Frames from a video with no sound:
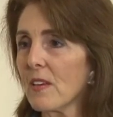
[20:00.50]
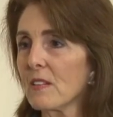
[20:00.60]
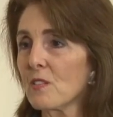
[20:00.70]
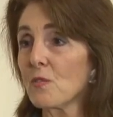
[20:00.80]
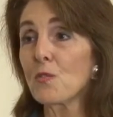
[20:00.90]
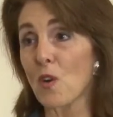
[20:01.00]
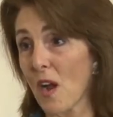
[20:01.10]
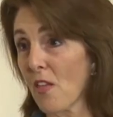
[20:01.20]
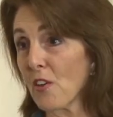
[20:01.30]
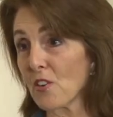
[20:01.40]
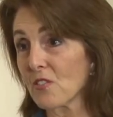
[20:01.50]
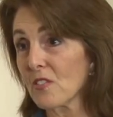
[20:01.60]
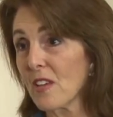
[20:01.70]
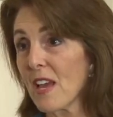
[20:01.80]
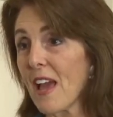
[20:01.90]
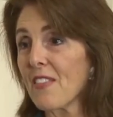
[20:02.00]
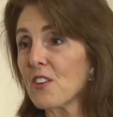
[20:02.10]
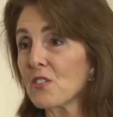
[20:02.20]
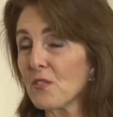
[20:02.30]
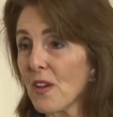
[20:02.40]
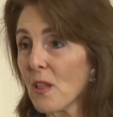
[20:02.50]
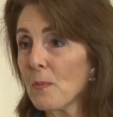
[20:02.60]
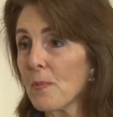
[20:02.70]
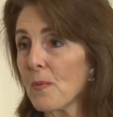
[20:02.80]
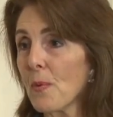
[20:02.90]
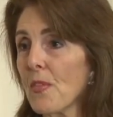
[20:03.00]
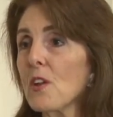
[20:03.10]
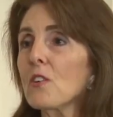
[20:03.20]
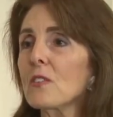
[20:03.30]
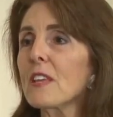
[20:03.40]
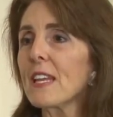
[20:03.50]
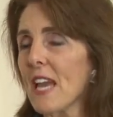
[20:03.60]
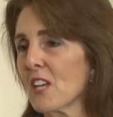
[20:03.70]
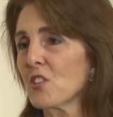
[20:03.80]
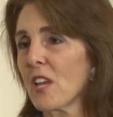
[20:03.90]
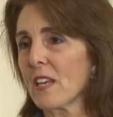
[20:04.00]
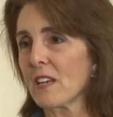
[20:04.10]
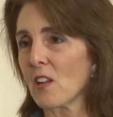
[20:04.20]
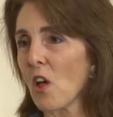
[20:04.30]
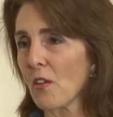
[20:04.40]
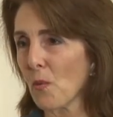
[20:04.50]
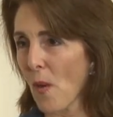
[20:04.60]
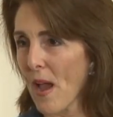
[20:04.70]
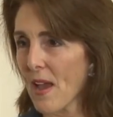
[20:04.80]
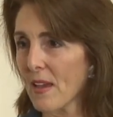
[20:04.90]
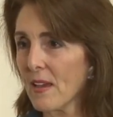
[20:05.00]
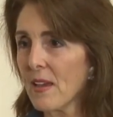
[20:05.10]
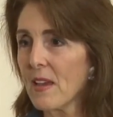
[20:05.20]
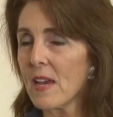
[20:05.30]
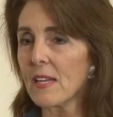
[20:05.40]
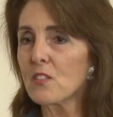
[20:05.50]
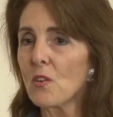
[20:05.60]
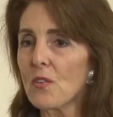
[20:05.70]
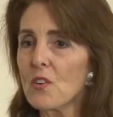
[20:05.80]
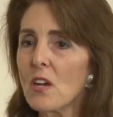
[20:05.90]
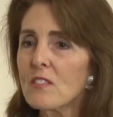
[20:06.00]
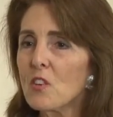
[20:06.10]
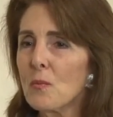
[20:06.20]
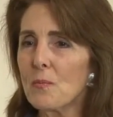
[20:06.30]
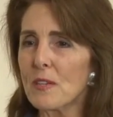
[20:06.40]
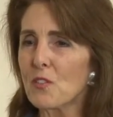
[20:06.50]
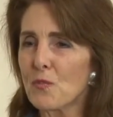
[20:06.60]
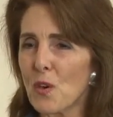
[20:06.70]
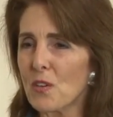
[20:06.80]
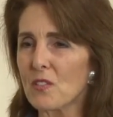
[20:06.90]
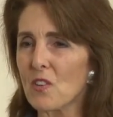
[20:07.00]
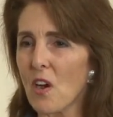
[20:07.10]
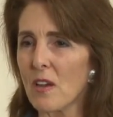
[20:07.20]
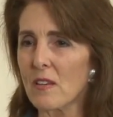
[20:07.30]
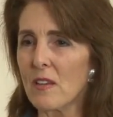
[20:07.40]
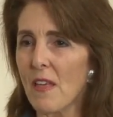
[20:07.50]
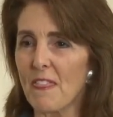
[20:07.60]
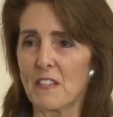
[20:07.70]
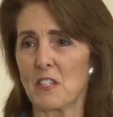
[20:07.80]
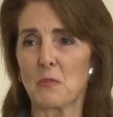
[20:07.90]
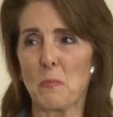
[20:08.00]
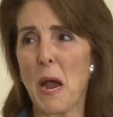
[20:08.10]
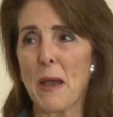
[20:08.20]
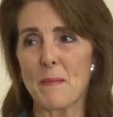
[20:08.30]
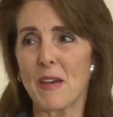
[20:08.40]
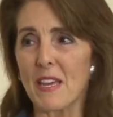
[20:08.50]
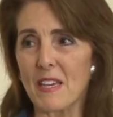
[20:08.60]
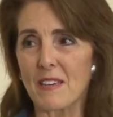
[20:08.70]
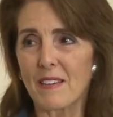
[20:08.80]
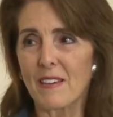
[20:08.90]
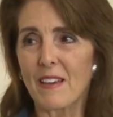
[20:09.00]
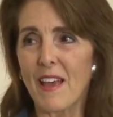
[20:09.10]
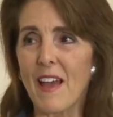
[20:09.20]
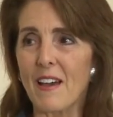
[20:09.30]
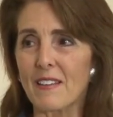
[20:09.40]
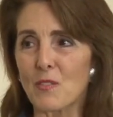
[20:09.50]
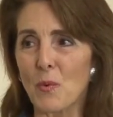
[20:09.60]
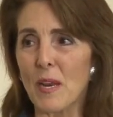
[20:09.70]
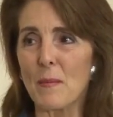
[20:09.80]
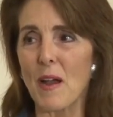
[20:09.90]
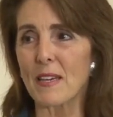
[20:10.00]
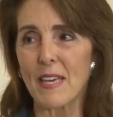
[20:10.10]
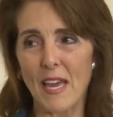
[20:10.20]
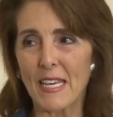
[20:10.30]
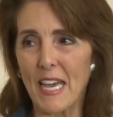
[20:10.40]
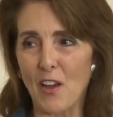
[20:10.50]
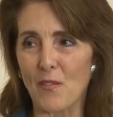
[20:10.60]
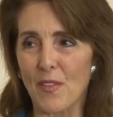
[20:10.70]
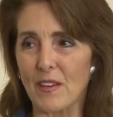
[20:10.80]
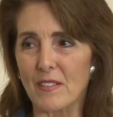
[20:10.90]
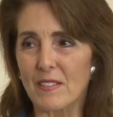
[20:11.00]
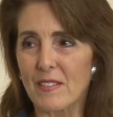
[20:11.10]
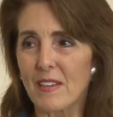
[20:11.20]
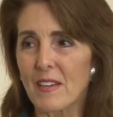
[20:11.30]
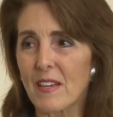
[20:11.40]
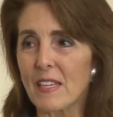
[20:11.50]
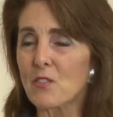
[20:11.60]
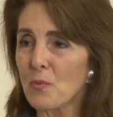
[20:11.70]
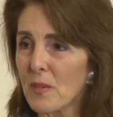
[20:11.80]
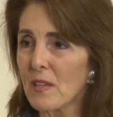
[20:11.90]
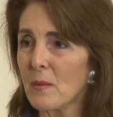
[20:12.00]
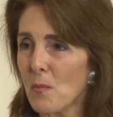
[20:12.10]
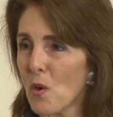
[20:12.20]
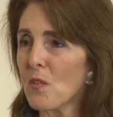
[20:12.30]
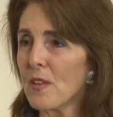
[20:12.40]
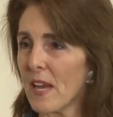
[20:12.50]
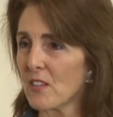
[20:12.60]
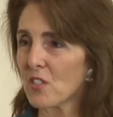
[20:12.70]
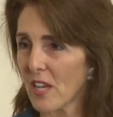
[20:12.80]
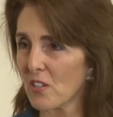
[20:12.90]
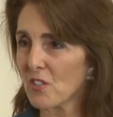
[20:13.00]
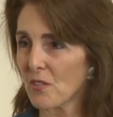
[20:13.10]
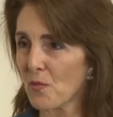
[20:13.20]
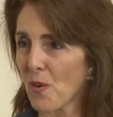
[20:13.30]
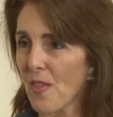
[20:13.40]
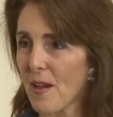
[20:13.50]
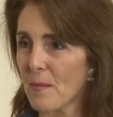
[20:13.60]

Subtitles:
this for others, and they're getting educated along the way. And so they're not so much focused on, this is my money, and what am I getting out of this? It's really more of an education for them.